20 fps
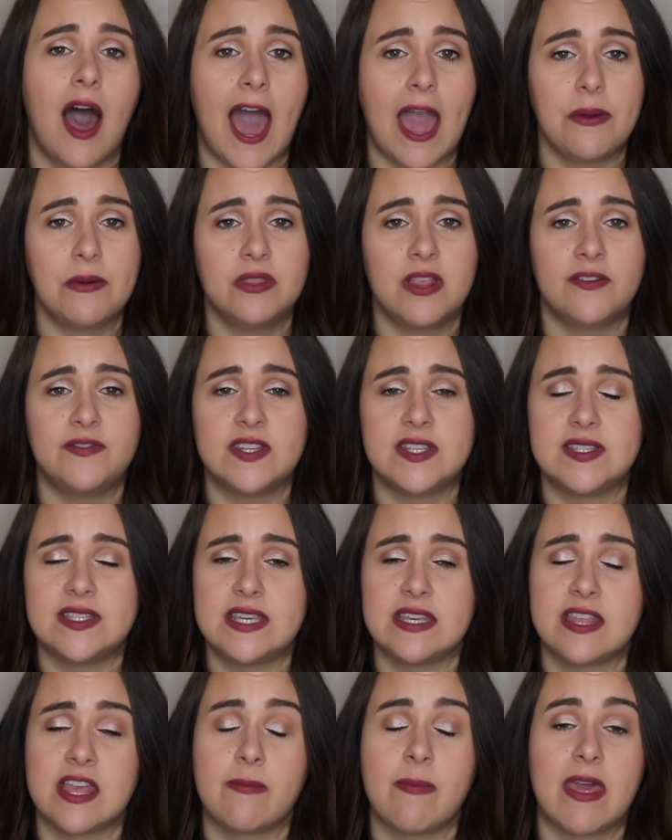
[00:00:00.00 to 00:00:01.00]
I would love to
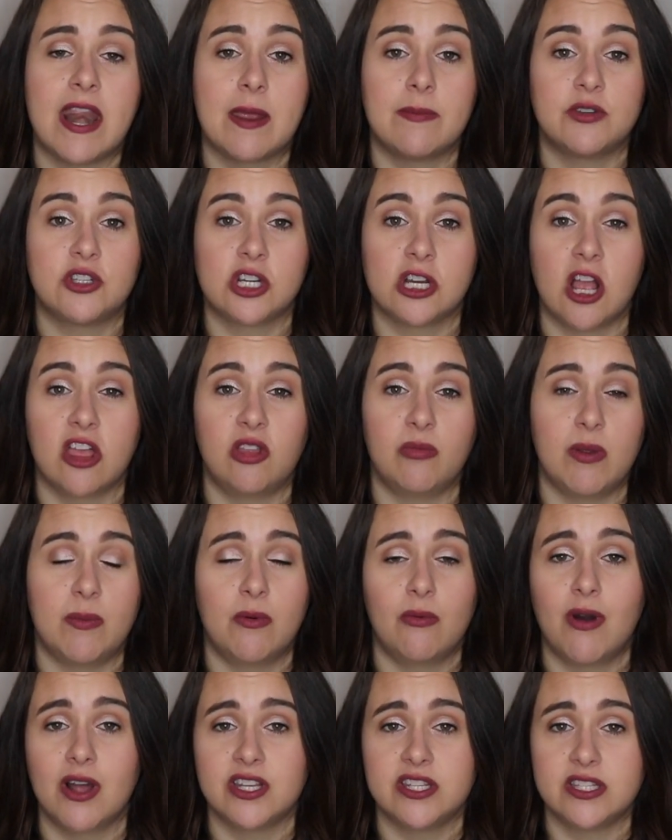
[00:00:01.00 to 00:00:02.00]
see them, and I'm sure other
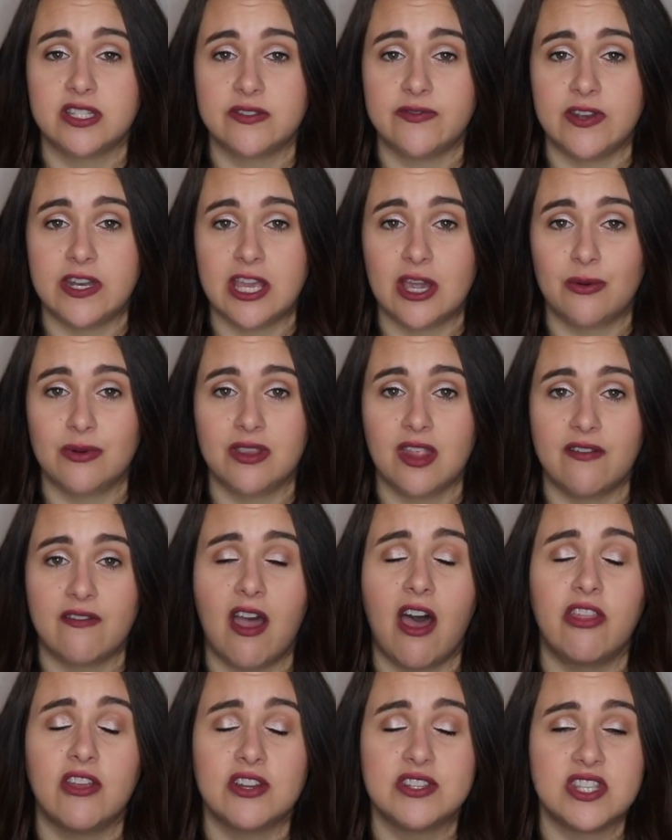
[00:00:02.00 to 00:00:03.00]
people watching this video would
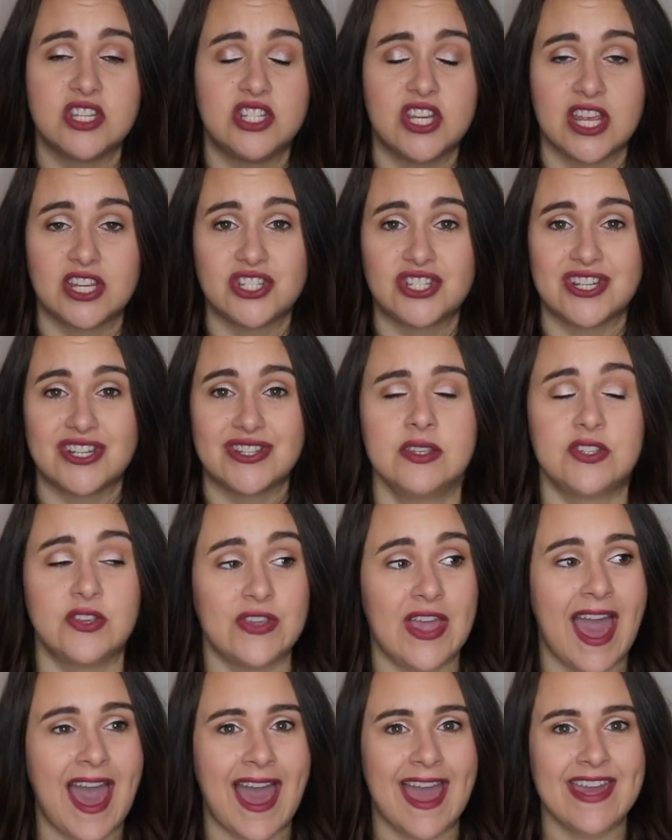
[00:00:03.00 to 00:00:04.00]
love other suggestions. So
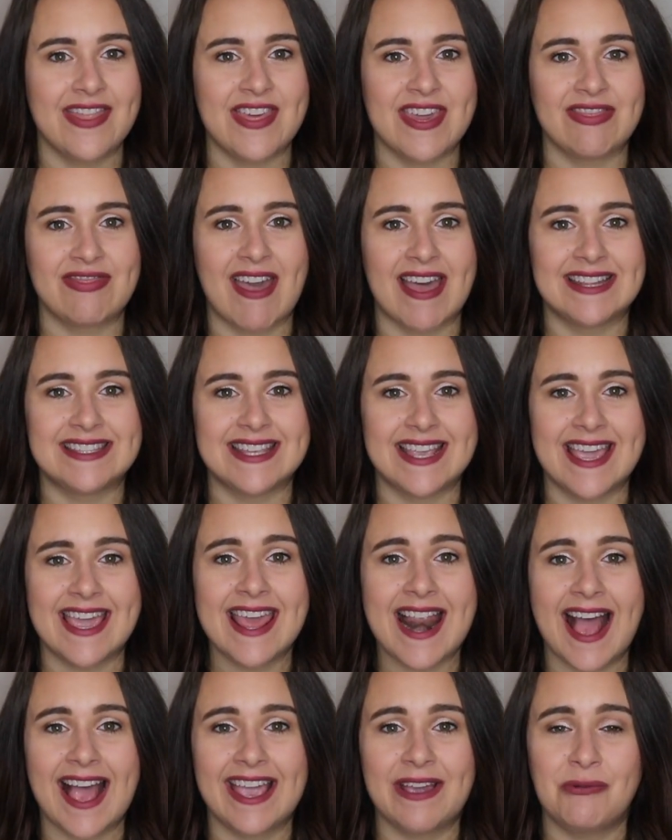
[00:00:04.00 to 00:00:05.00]
yeah, I think that's
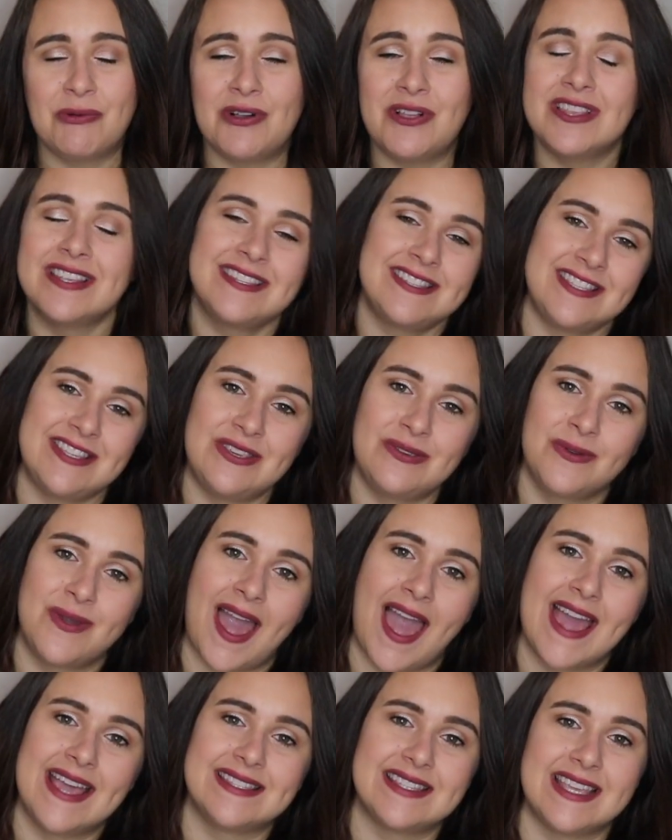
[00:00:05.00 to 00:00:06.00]
it. I will see you
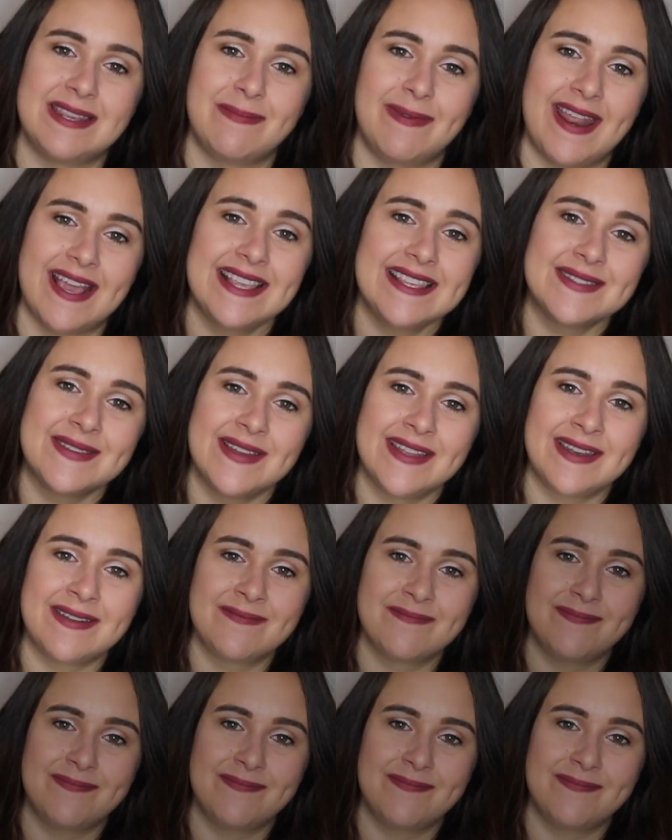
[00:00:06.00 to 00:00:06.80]
guys in my next one.